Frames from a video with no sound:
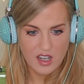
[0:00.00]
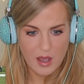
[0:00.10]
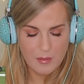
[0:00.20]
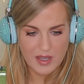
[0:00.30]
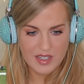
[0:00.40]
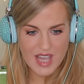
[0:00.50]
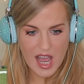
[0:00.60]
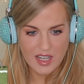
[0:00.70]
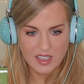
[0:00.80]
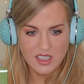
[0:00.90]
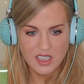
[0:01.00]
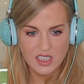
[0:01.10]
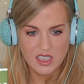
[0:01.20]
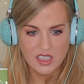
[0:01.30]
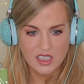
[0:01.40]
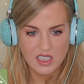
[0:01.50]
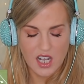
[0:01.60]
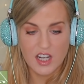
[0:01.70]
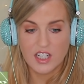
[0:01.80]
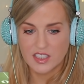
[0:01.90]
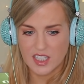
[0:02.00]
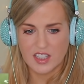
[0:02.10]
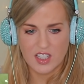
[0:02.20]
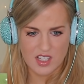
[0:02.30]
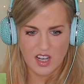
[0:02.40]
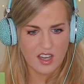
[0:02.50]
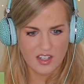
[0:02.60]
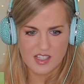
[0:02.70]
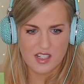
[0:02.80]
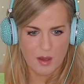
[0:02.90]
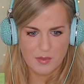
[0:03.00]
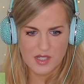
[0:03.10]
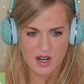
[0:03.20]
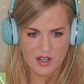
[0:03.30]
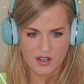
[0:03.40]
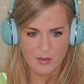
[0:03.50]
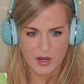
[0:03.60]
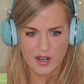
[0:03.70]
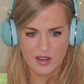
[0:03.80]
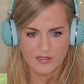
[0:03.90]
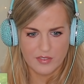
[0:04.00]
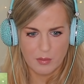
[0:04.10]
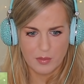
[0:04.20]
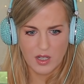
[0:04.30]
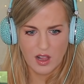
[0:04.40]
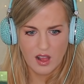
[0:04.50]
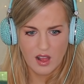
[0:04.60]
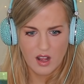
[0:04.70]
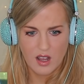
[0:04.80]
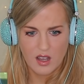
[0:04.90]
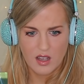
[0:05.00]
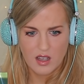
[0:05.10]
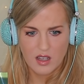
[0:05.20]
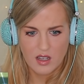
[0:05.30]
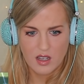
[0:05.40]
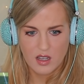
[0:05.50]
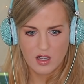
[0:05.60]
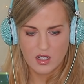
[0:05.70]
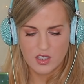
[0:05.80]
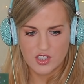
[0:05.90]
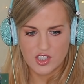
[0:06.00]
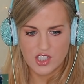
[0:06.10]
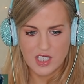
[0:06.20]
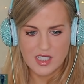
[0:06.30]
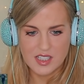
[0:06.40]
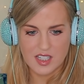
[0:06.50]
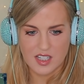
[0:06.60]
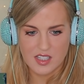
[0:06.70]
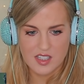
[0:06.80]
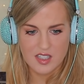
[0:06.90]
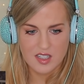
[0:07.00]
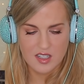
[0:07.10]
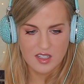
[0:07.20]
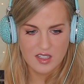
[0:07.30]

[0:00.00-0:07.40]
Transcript: a big tackle? I heard that there's a lot of stop start in American football. Jesus.